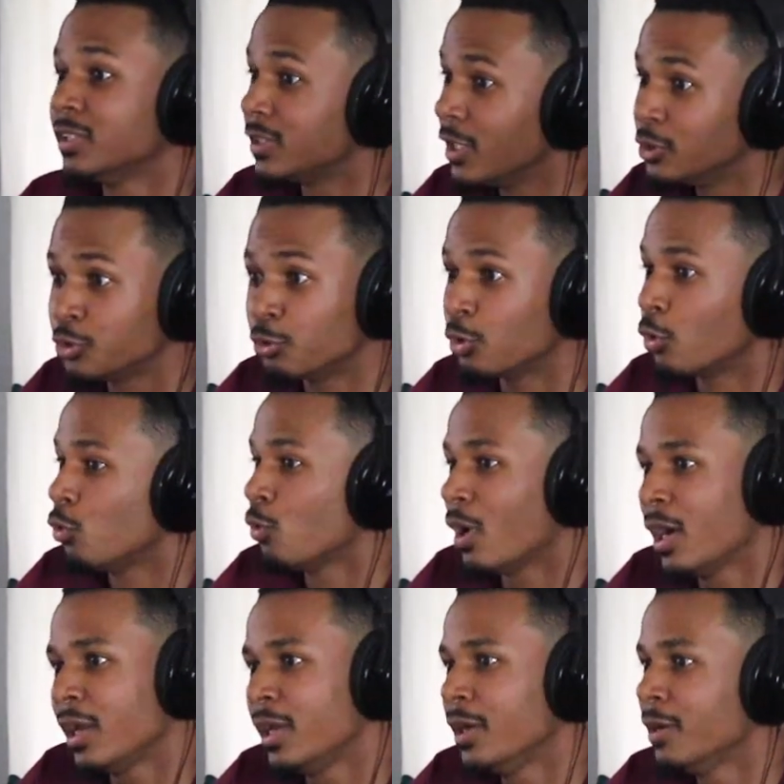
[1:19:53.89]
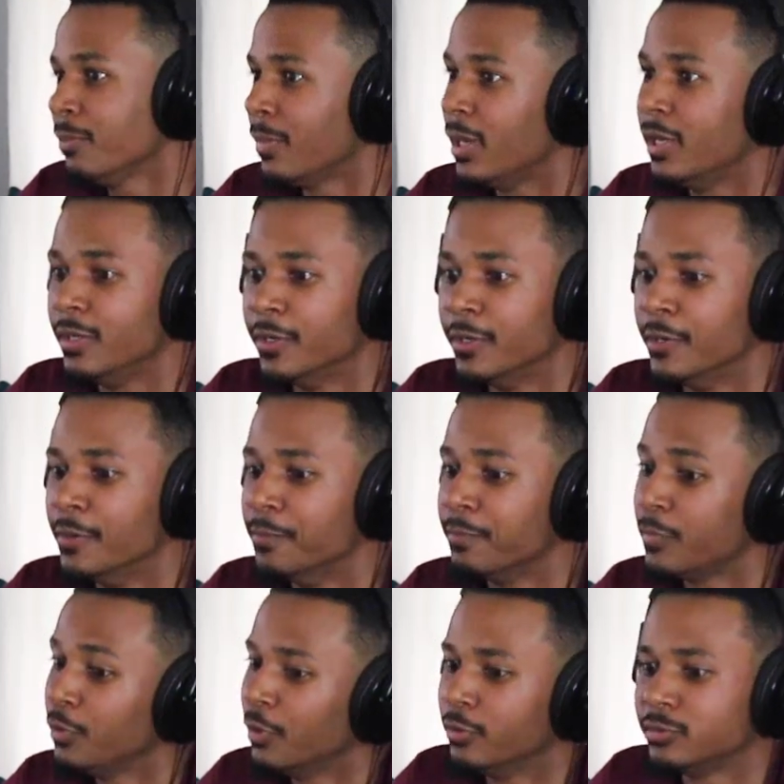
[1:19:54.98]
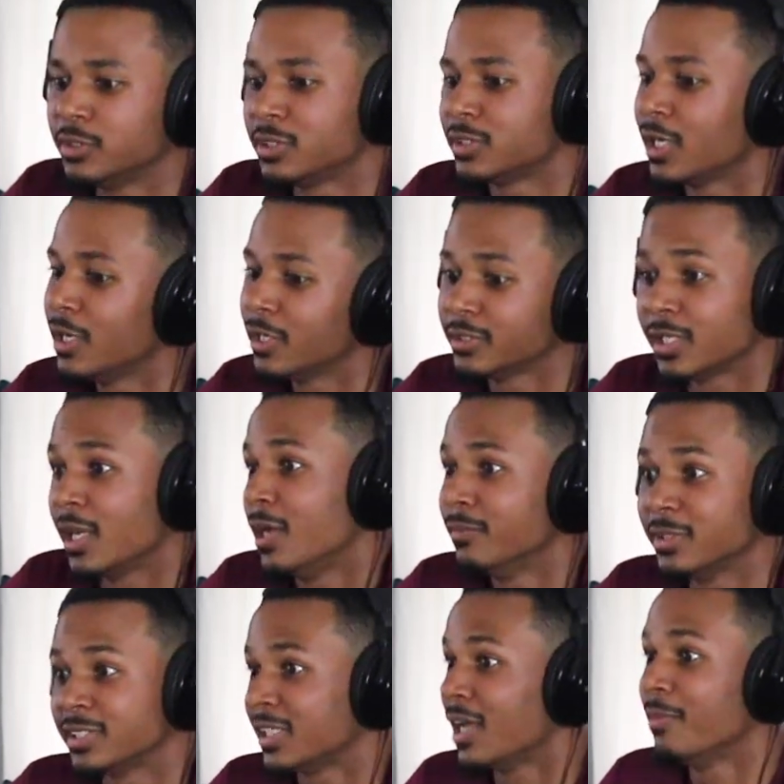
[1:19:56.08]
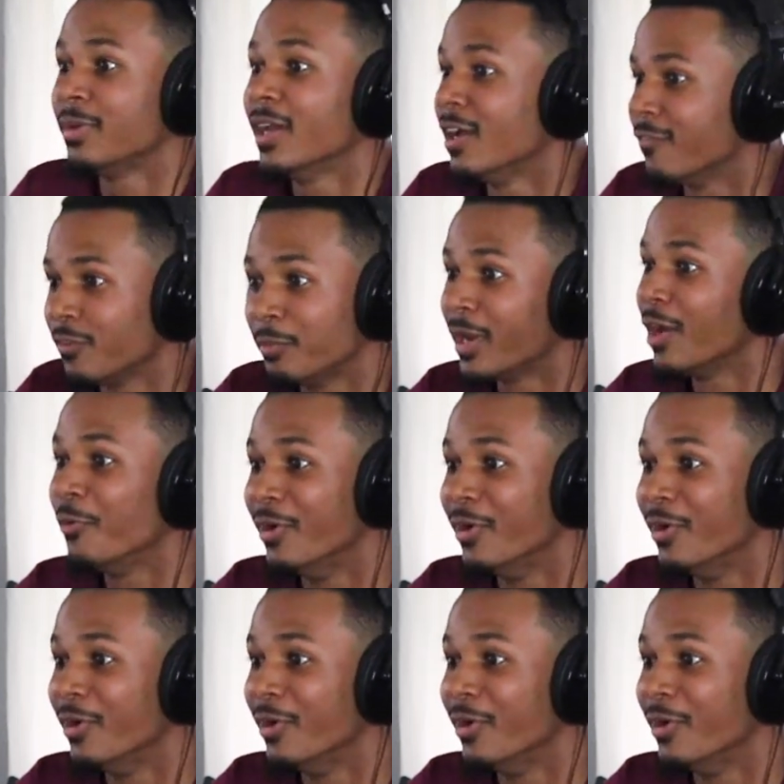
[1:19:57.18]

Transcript: stay true to who I am, and um, you know, just staying the same the same day from day